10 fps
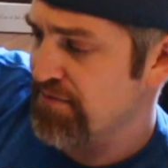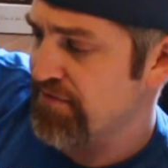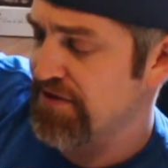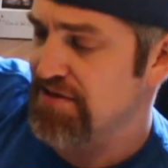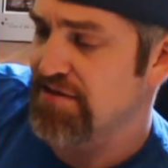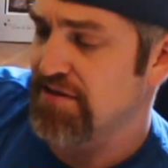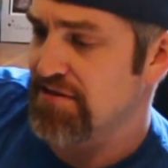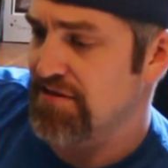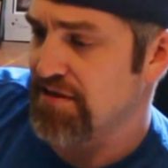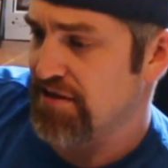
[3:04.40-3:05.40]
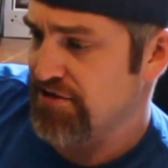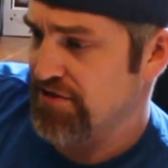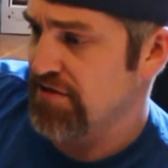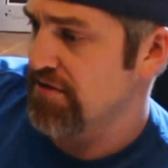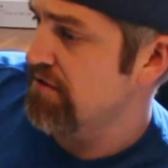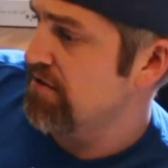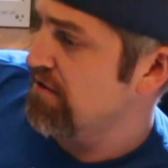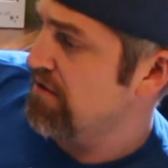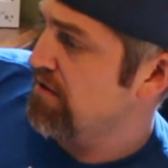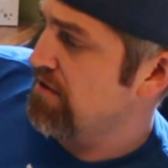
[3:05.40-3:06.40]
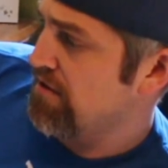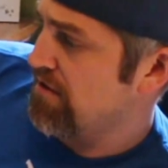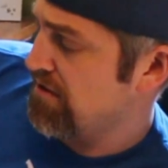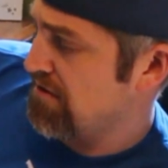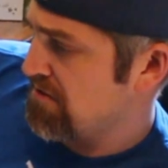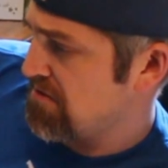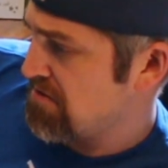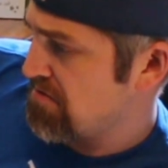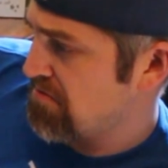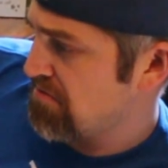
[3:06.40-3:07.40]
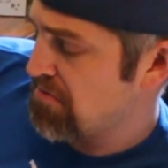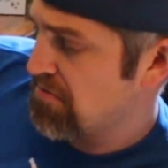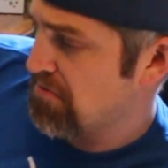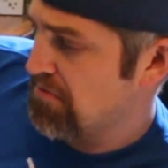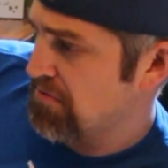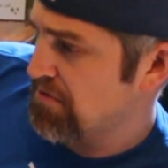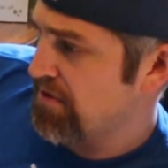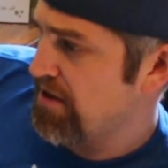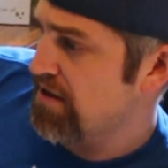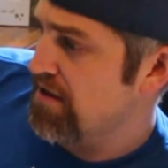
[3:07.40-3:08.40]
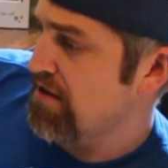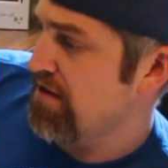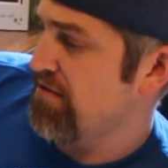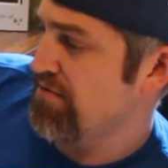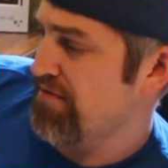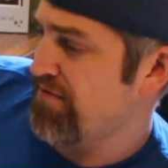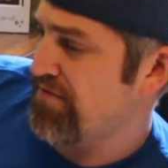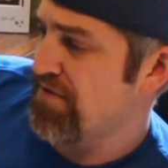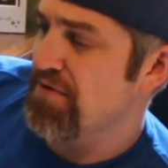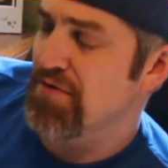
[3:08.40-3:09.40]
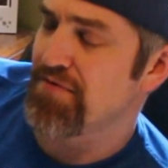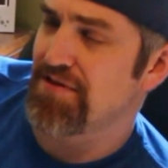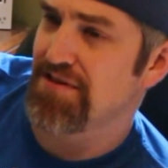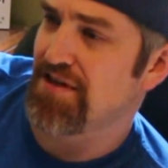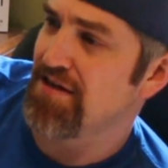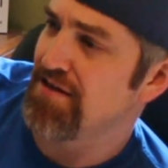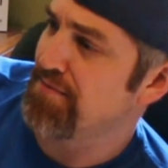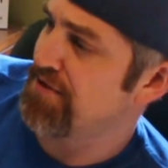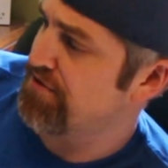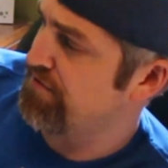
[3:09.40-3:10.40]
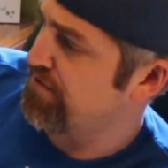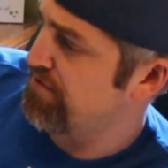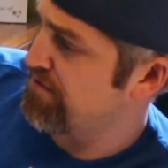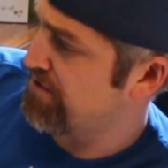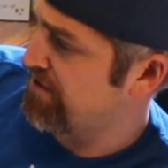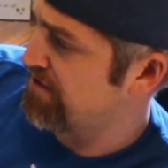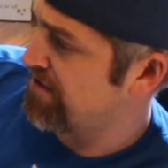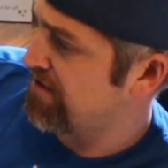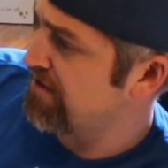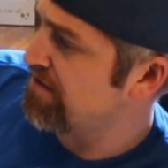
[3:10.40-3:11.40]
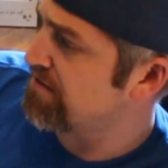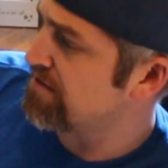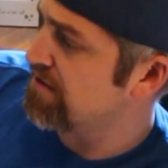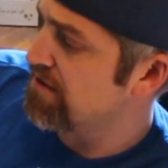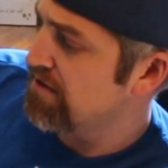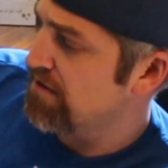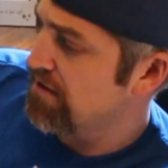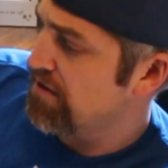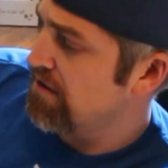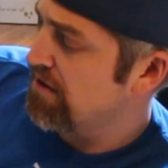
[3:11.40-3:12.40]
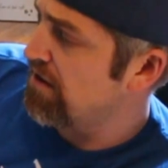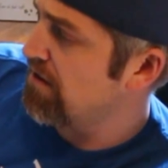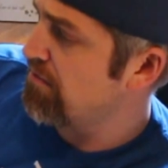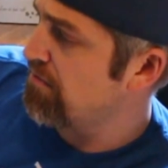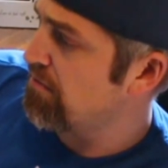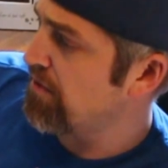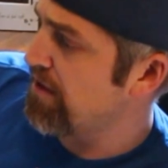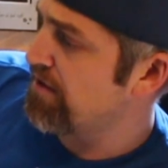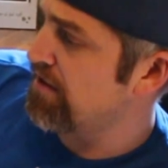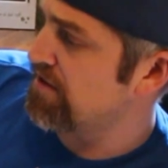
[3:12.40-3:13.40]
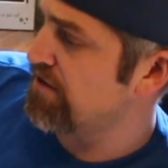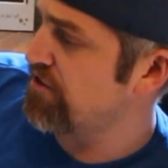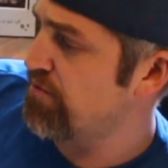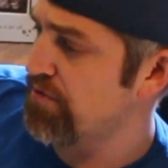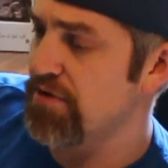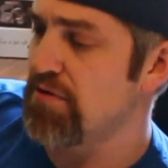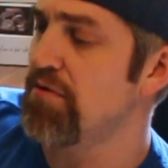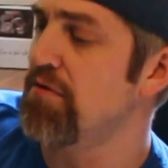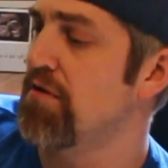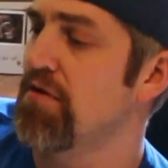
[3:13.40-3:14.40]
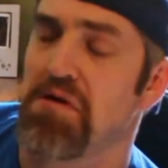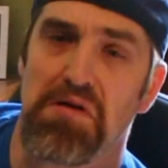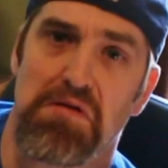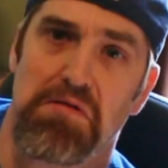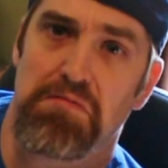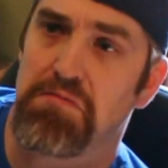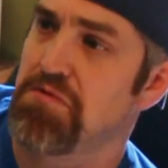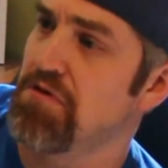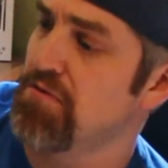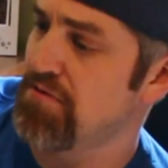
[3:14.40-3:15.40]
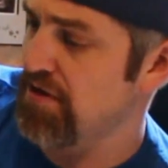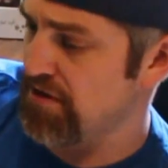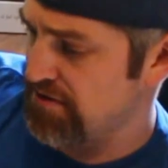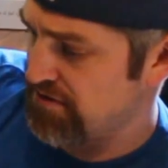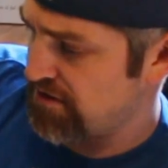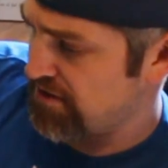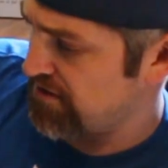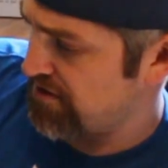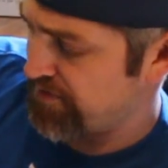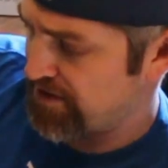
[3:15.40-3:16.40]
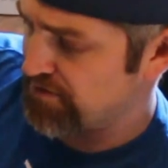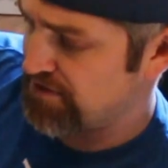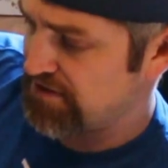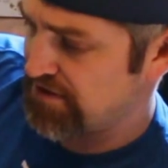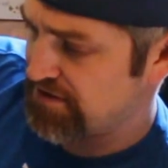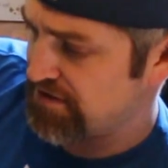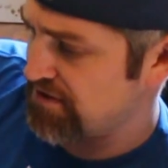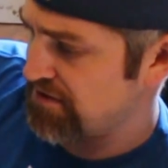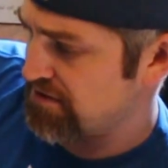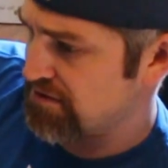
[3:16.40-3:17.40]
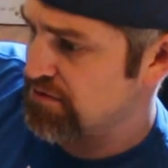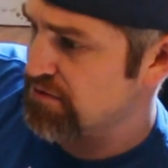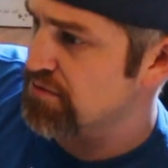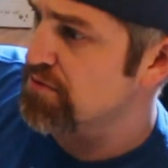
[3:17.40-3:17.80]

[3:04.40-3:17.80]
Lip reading: prevents dust collection. So yeah, there's a photo of a tire. I'm not sure if you'd use it on tires. But yeah, that's actually pretty cool. So nice. Let's see how many ounces is this.